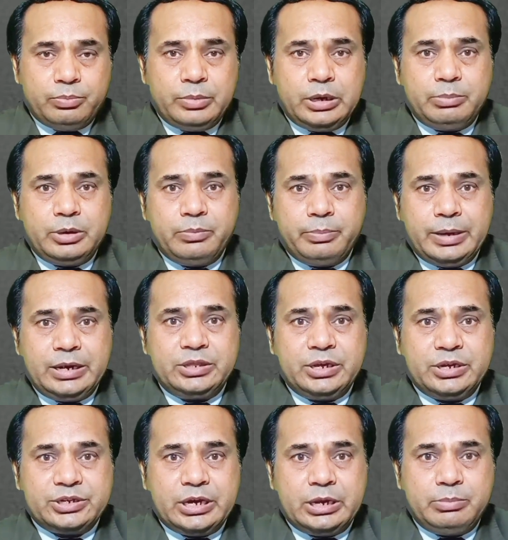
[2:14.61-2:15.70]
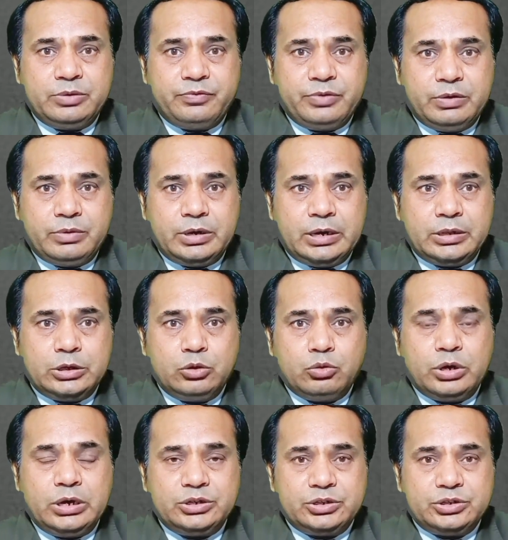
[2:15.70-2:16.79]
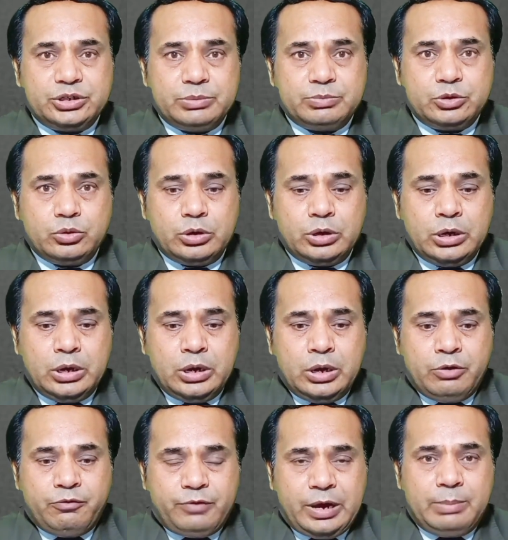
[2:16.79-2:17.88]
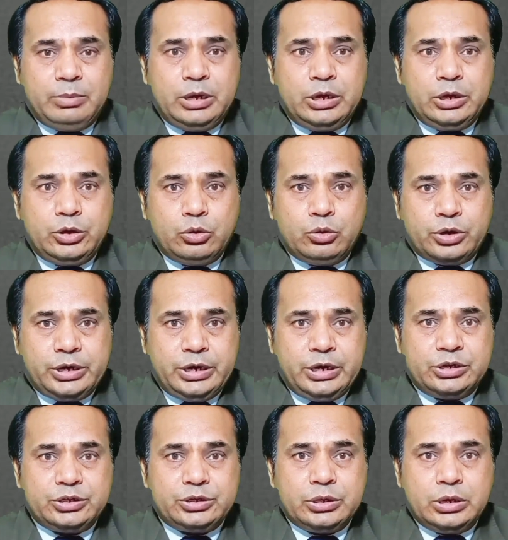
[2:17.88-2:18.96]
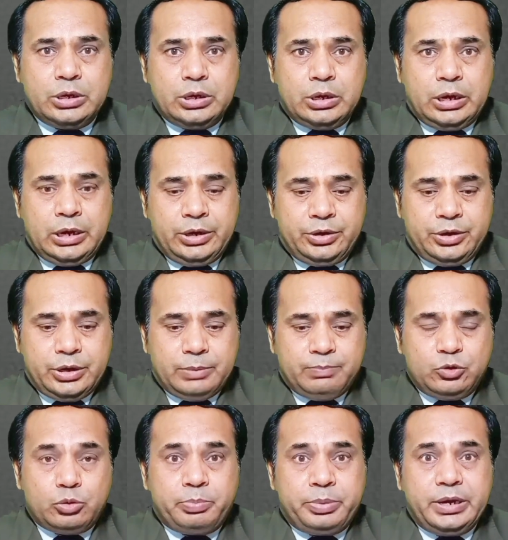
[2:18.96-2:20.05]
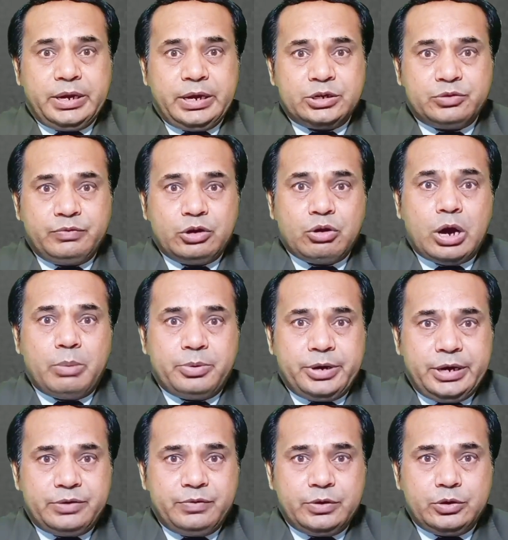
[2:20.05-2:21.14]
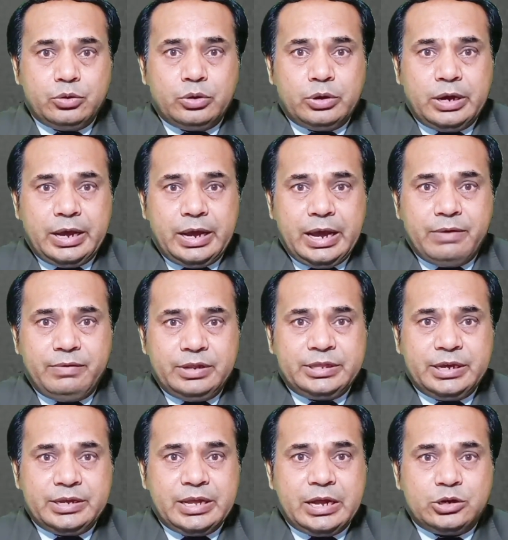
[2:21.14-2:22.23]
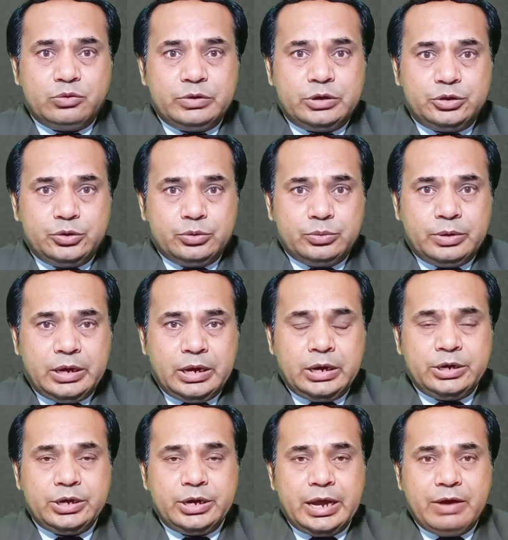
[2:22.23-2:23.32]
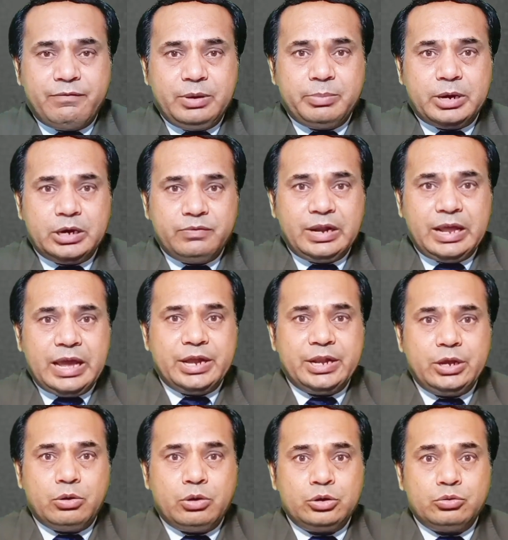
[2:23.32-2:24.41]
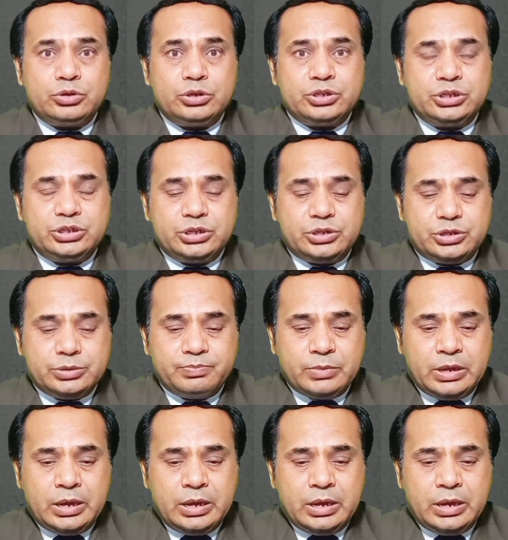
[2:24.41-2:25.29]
Maybe many things can be favored, and your relationships, your family, your kids, and your parents will cooperate with you, everything that you will do, and everybody will agree on your decisions.